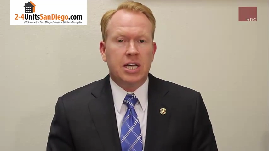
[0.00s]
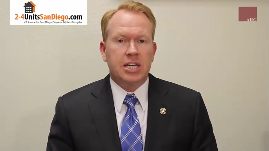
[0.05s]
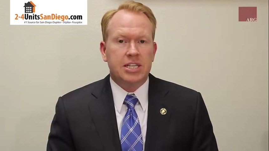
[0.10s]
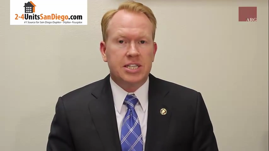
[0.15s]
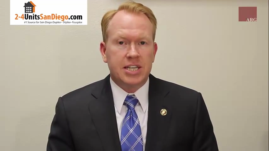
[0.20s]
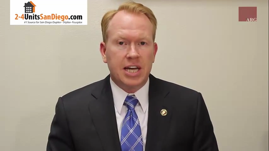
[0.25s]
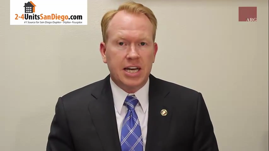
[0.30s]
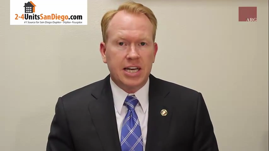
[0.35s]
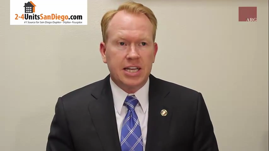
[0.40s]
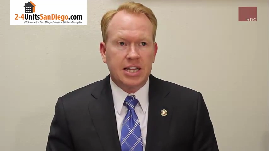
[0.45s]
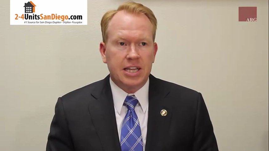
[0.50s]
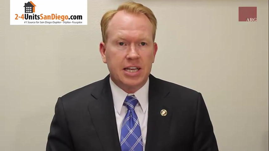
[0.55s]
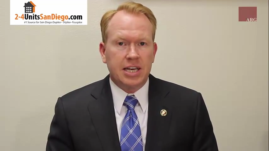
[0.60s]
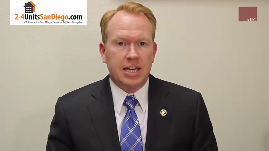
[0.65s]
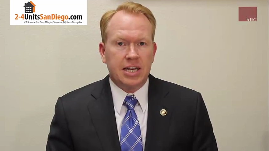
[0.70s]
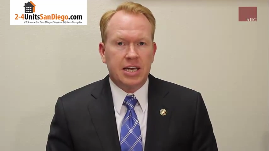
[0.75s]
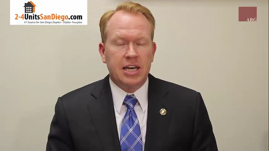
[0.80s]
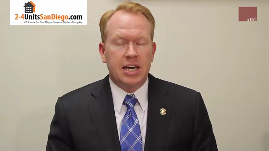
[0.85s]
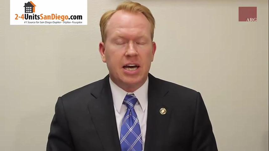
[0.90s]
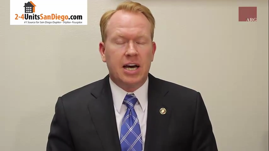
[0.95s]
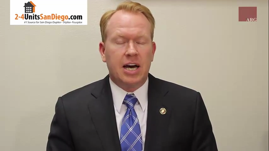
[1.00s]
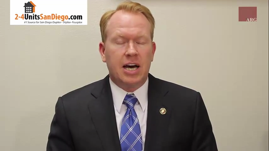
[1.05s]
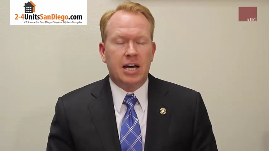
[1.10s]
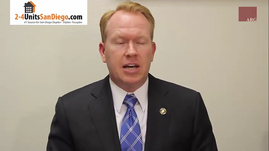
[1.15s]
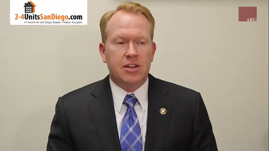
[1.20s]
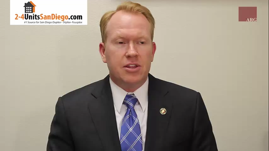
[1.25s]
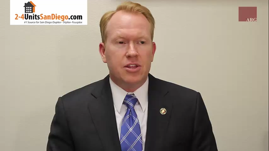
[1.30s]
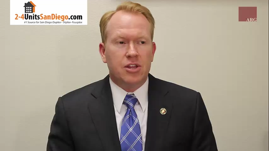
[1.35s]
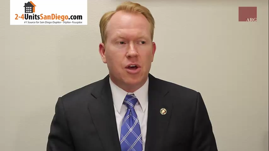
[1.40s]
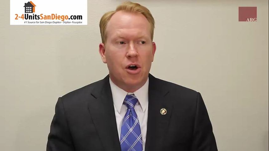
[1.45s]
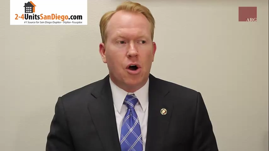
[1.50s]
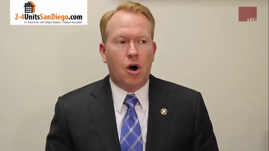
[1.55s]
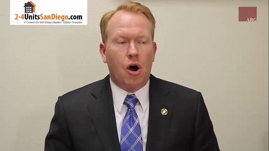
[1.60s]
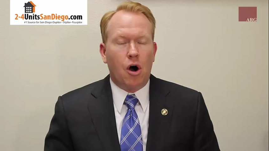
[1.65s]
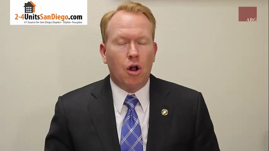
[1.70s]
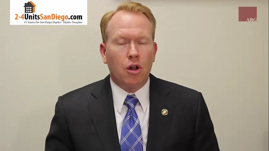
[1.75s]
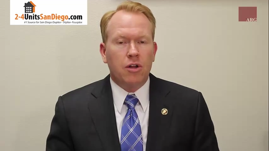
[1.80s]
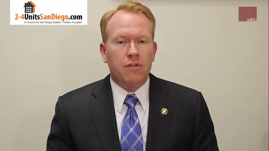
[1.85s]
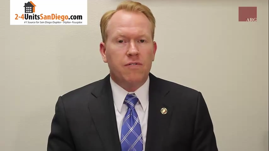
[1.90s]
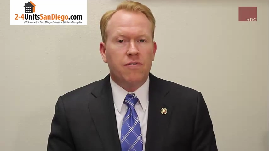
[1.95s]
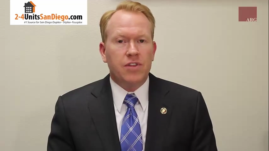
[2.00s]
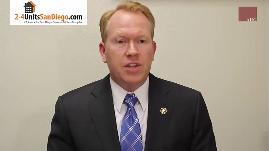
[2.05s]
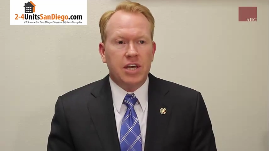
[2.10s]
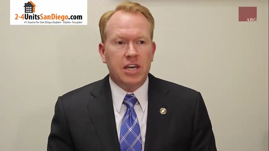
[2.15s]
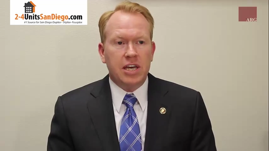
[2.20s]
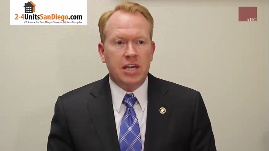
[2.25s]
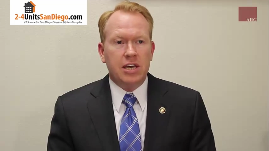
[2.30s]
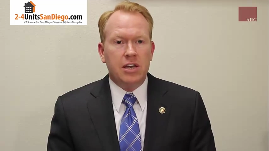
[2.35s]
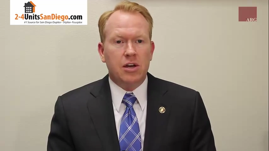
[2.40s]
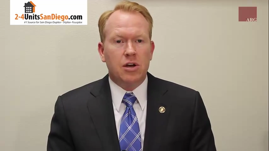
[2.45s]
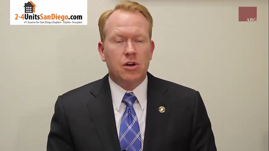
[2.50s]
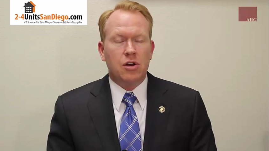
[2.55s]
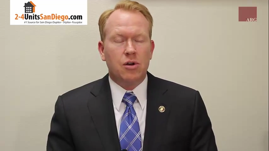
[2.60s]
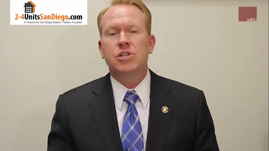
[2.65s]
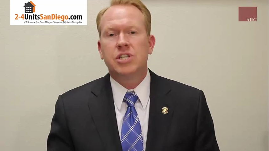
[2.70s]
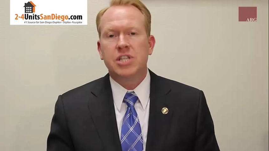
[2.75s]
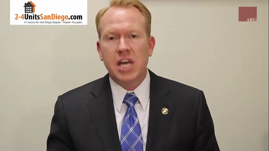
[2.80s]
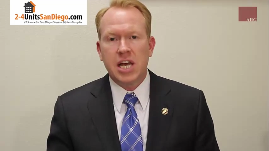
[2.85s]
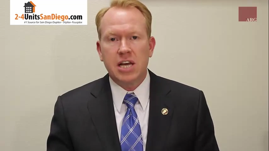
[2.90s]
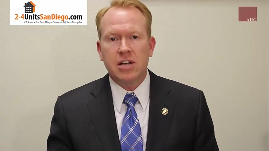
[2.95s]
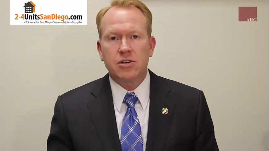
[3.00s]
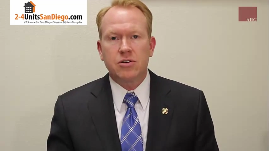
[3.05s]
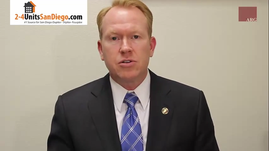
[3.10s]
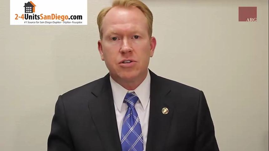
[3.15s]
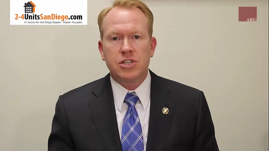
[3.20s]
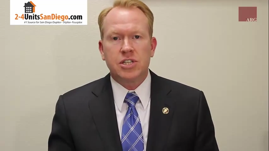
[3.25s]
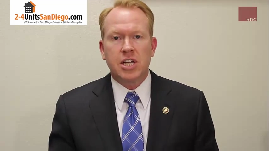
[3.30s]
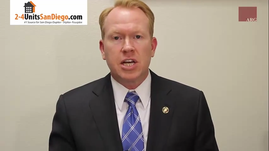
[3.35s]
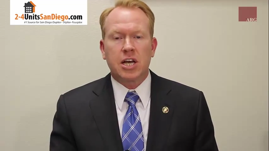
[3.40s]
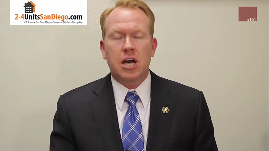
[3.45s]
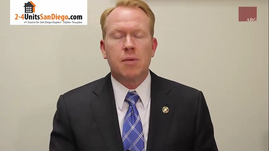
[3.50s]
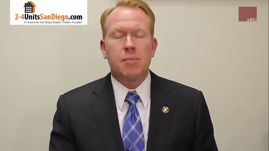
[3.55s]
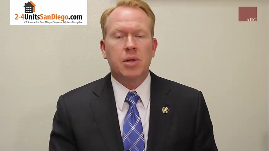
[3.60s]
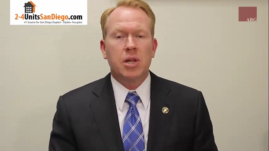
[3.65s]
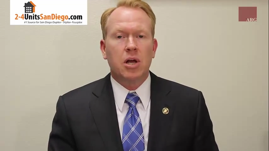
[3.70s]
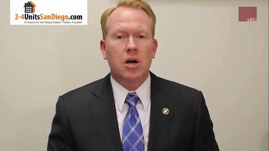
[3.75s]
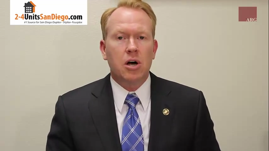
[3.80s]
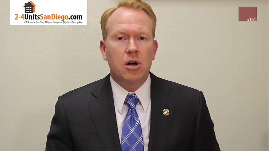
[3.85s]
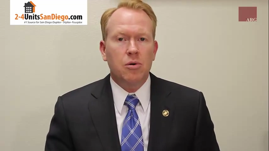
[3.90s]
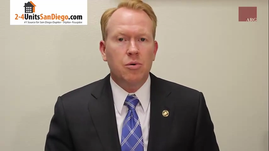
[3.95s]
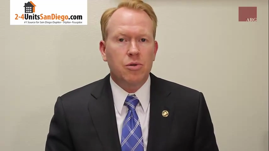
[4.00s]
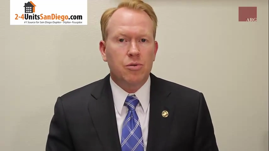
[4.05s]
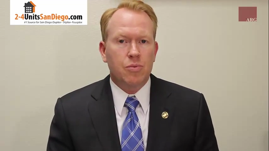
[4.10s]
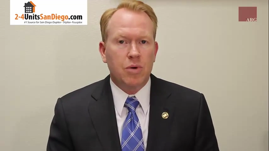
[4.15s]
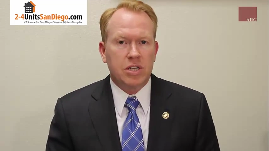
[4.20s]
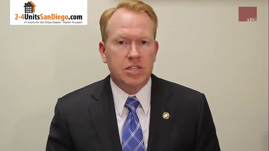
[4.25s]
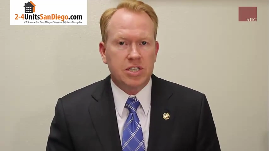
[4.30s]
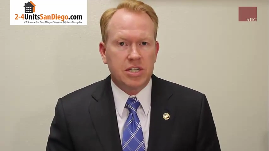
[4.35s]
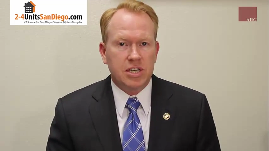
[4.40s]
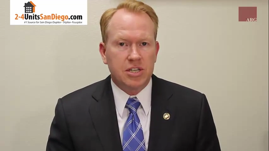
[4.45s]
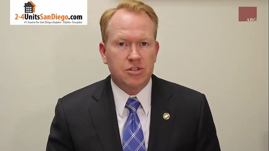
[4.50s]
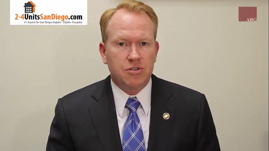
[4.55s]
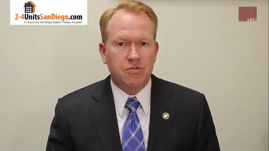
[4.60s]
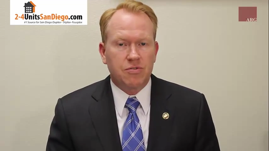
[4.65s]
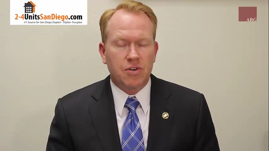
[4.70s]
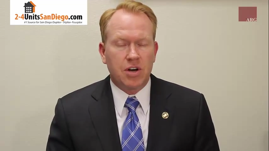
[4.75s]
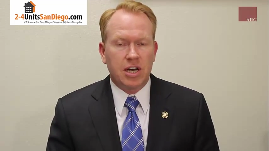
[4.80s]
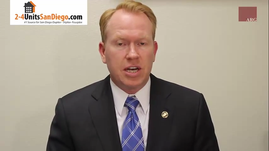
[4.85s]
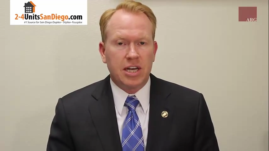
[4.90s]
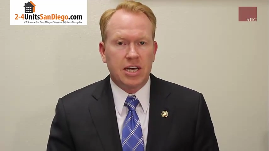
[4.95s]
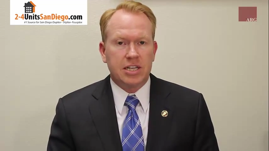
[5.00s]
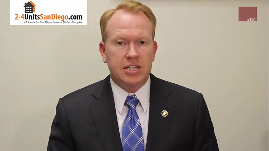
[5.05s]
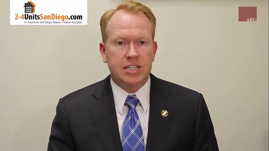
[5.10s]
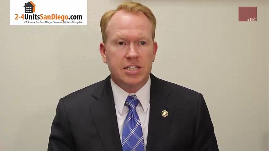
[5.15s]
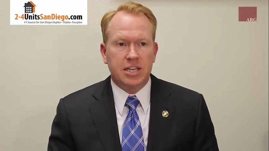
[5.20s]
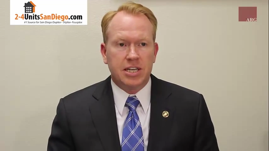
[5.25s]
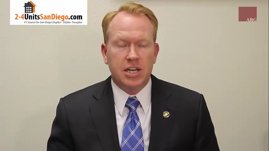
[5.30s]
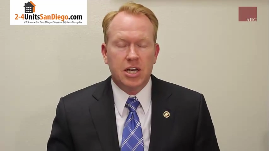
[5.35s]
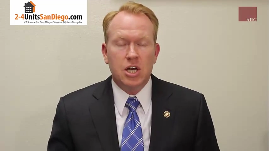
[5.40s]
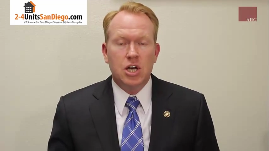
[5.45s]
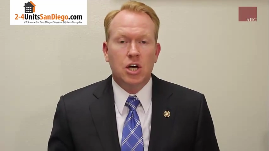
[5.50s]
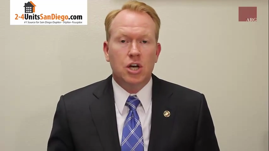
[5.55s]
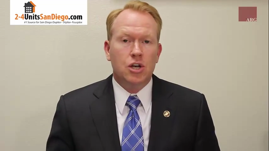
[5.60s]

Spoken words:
Secondly, all of the standards that come along with residential financing,